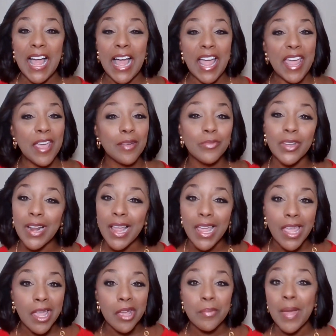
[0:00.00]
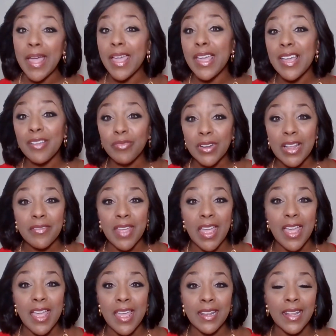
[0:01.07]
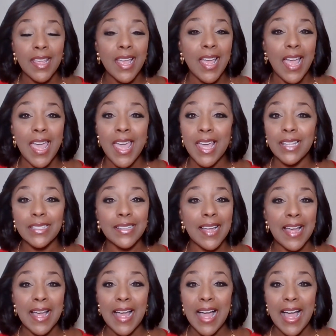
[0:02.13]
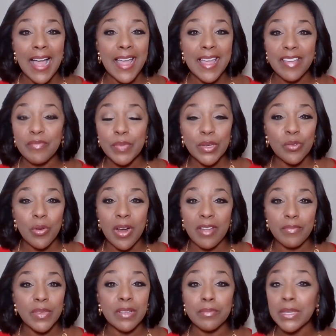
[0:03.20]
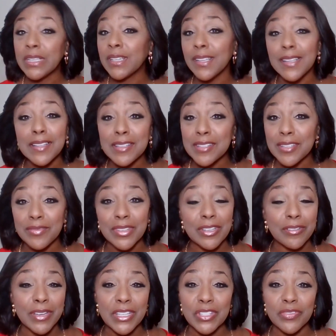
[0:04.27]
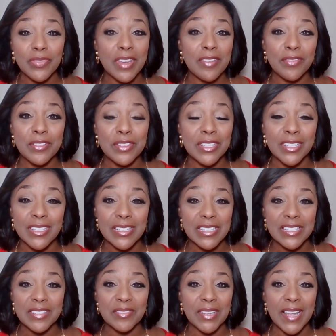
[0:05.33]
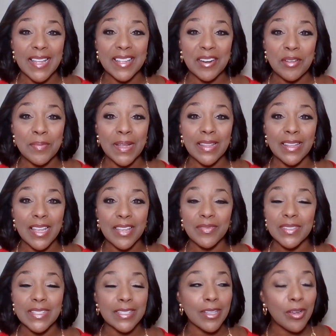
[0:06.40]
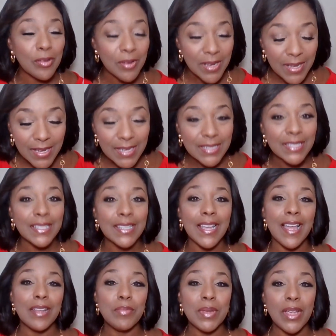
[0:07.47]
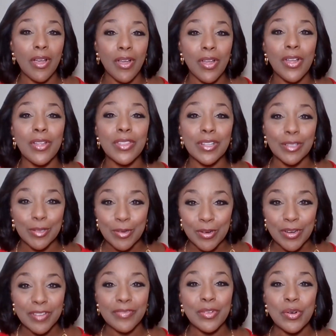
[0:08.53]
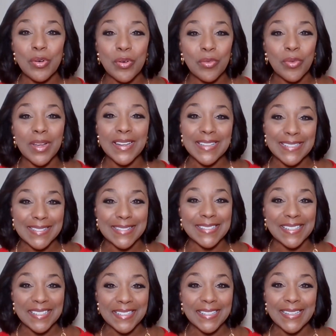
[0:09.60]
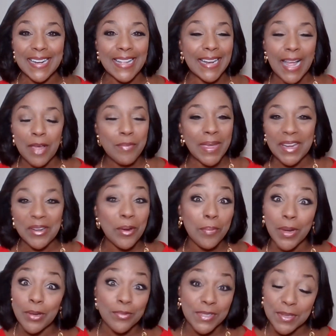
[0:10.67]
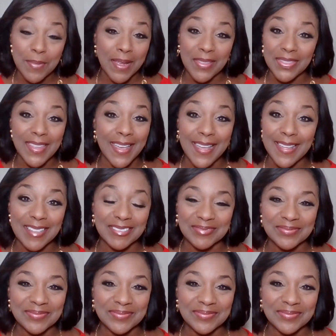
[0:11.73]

I am what I am. Wow. I have what I've had. And uh, I have been where I've been because of the grace, favor, and the goodness of God on my life. And so to God be all the glory for what he's done. And I, I make mm-hmm. no bones about that.